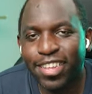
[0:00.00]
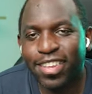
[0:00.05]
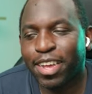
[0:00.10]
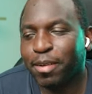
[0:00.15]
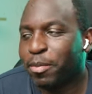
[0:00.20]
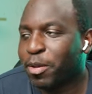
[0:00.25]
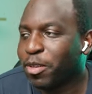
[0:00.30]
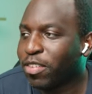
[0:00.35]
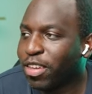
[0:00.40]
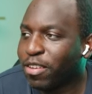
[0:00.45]

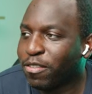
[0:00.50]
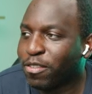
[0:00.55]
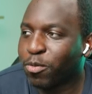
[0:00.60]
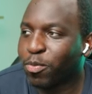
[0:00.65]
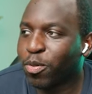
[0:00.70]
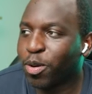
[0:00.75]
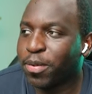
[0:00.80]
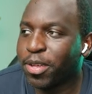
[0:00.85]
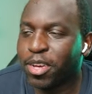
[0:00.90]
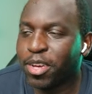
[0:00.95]
Tableau
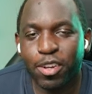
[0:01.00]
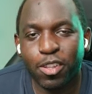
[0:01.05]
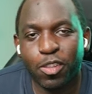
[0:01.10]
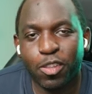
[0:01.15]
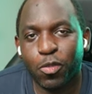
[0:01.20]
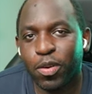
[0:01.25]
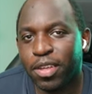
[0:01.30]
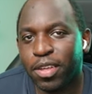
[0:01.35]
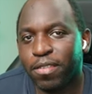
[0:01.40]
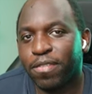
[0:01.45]
Server's probably got
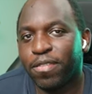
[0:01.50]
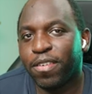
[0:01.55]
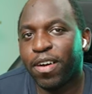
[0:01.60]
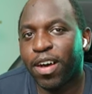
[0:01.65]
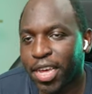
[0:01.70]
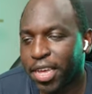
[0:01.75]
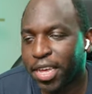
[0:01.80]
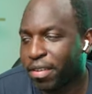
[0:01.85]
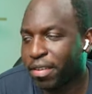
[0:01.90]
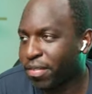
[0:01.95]
a
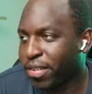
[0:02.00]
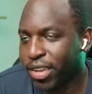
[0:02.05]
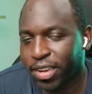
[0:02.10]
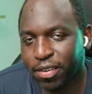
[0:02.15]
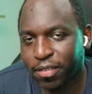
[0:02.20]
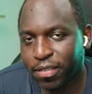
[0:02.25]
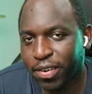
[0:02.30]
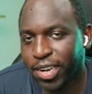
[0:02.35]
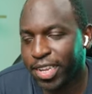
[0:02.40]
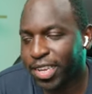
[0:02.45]
25
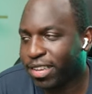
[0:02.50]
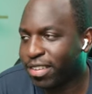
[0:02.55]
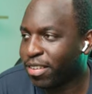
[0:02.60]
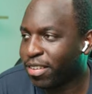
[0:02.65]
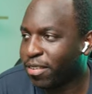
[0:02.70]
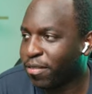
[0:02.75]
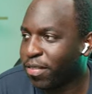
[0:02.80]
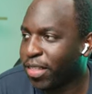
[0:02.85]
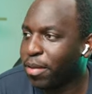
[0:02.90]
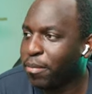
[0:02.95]

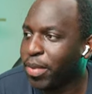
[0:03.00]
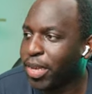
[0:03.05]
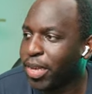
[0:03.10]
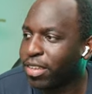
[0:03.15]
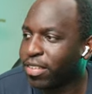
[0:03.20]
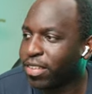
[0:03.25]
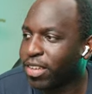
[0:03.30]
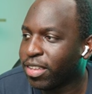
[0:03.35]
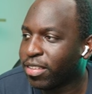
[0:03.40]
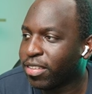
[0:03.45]
release, if that
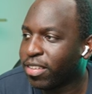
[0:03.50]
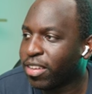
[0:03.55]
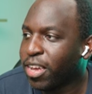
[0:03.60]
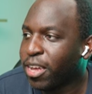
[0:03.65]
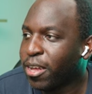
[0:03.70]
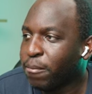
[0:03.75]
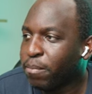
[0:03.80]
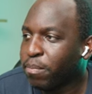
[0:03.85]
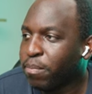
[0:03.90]
makes sense.